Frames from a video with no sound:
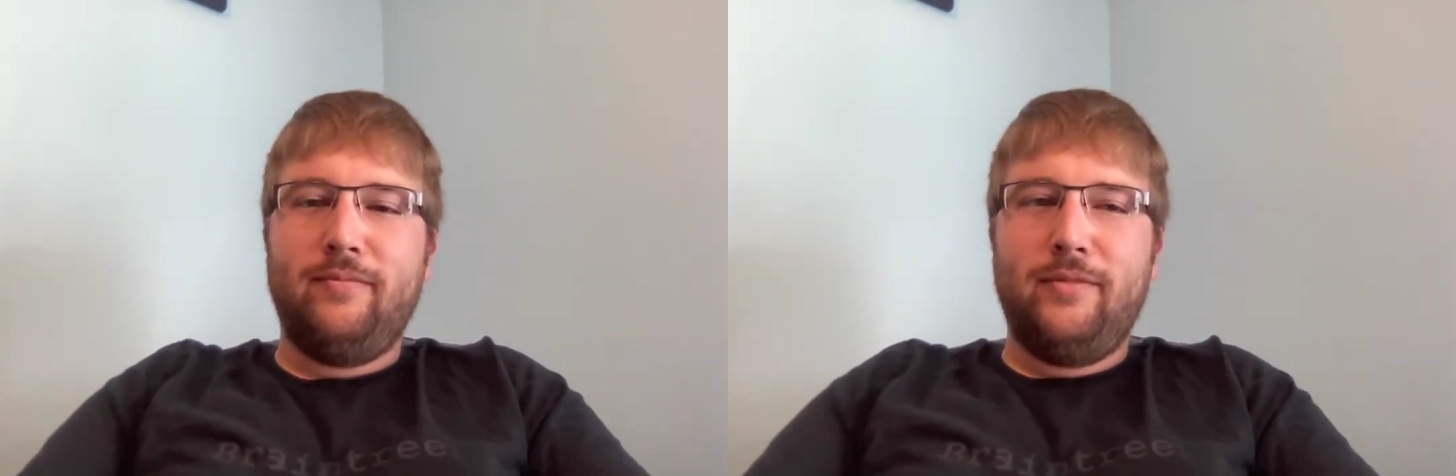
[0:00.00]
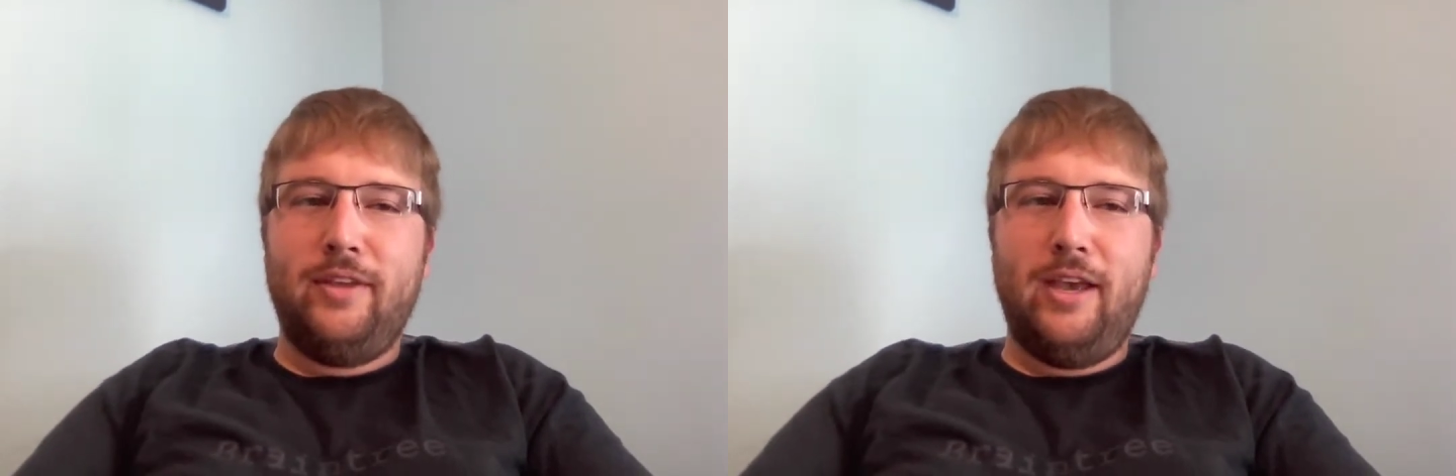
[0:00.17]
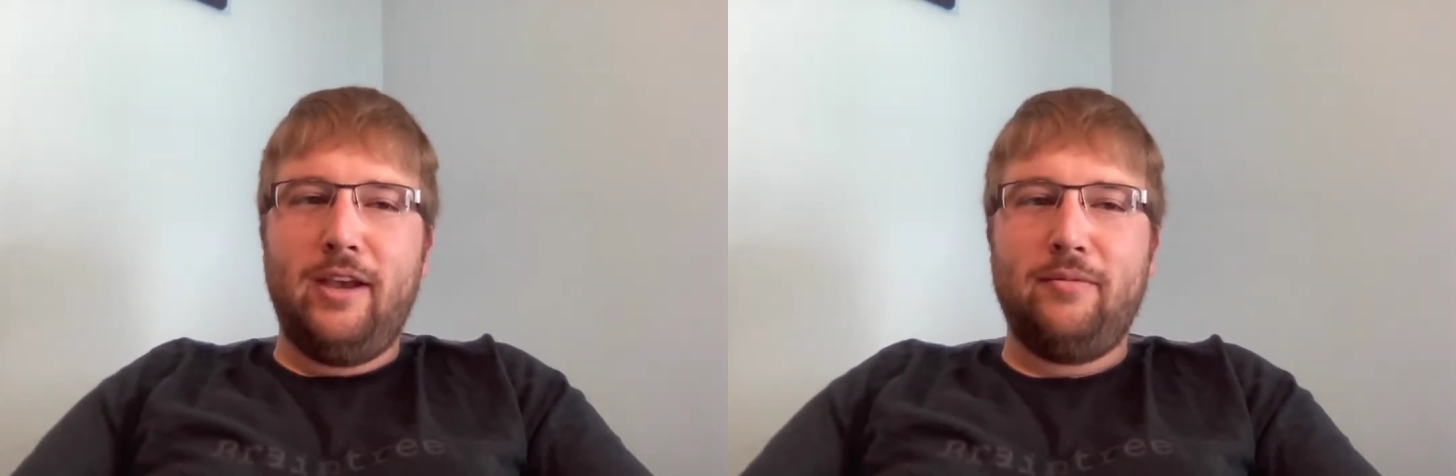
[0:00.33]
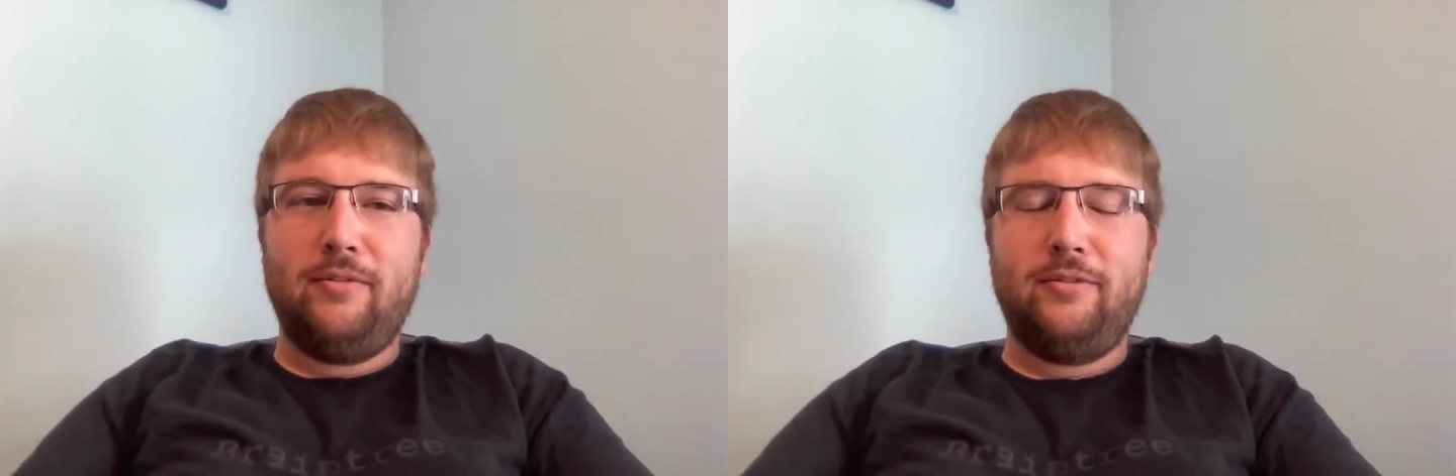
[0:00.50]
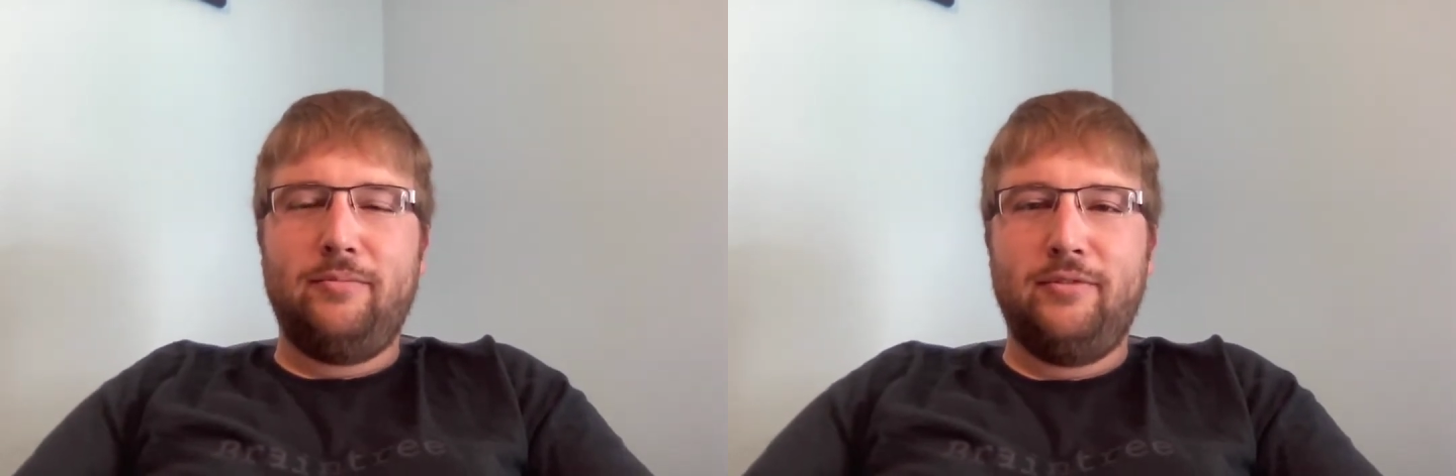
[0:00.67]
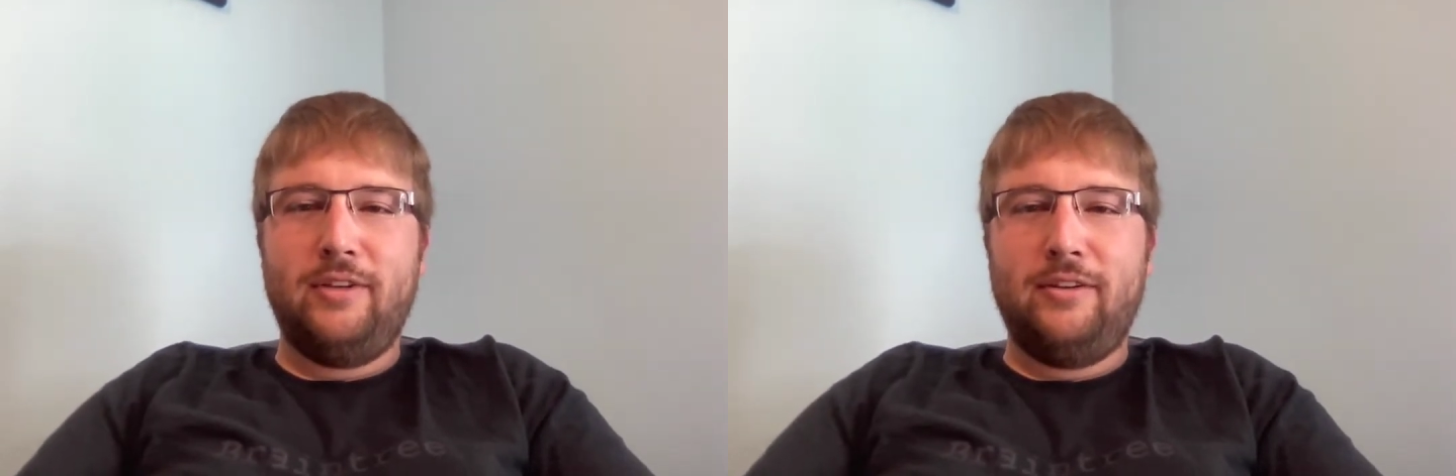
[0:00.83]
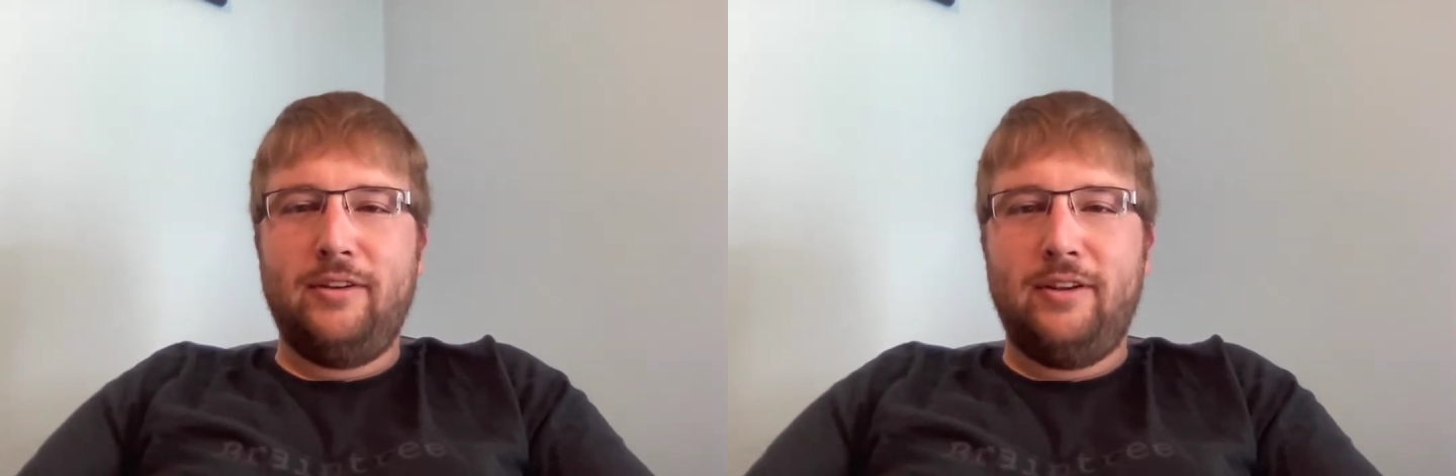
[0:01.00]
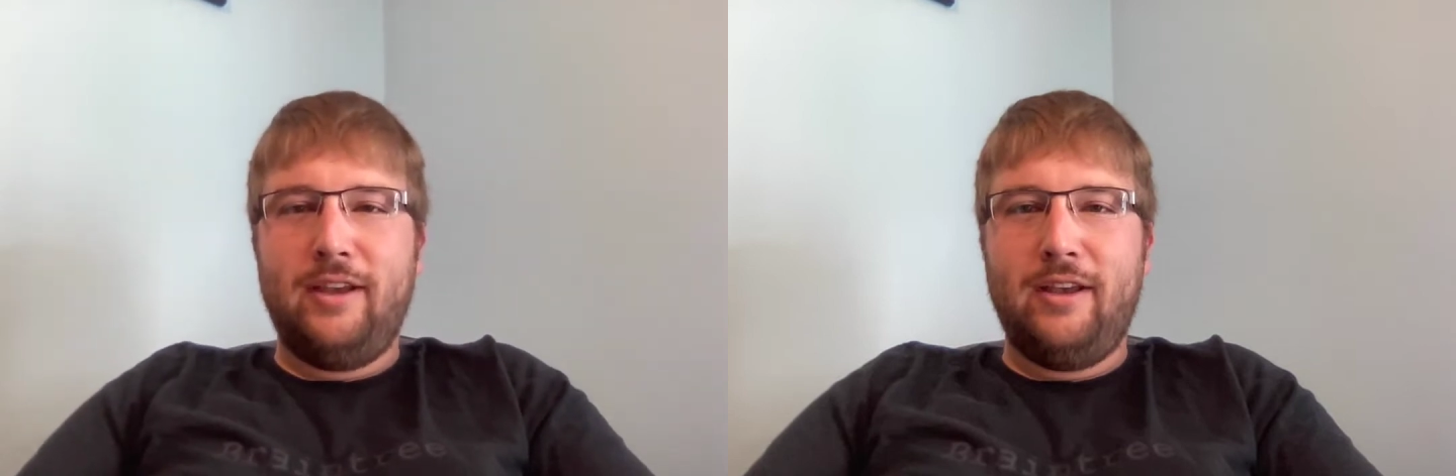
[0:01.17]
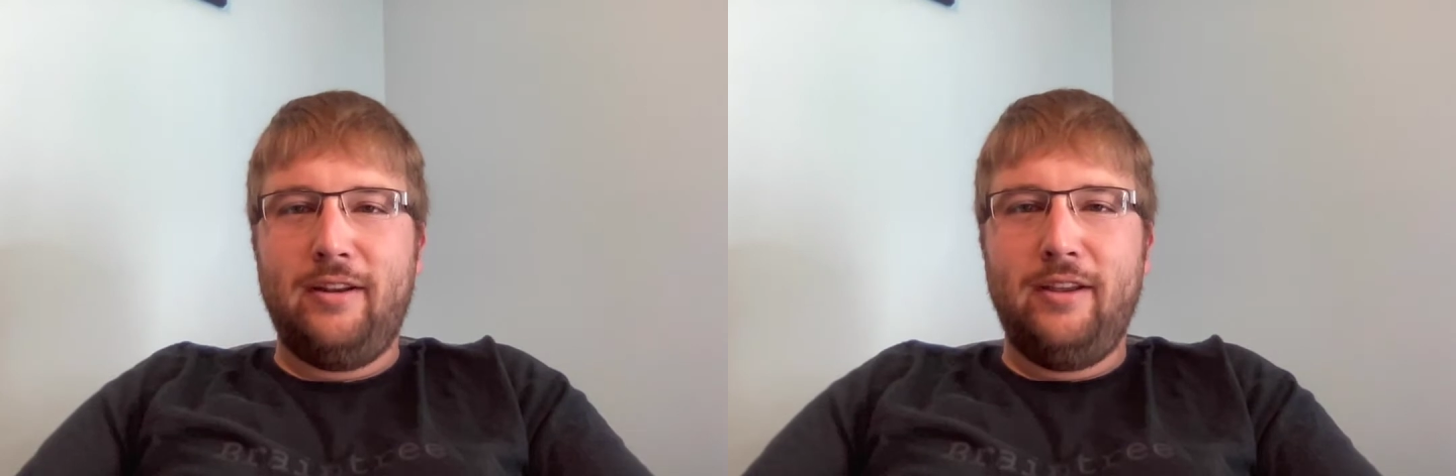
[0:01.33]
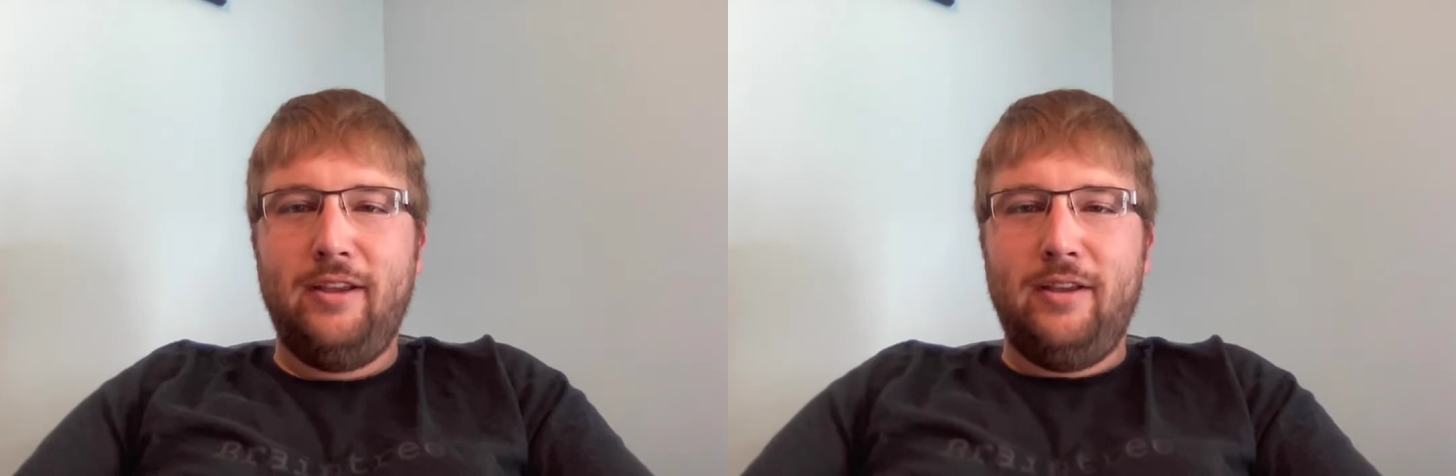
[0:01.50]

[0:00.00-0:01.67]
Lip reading: The hack was presented at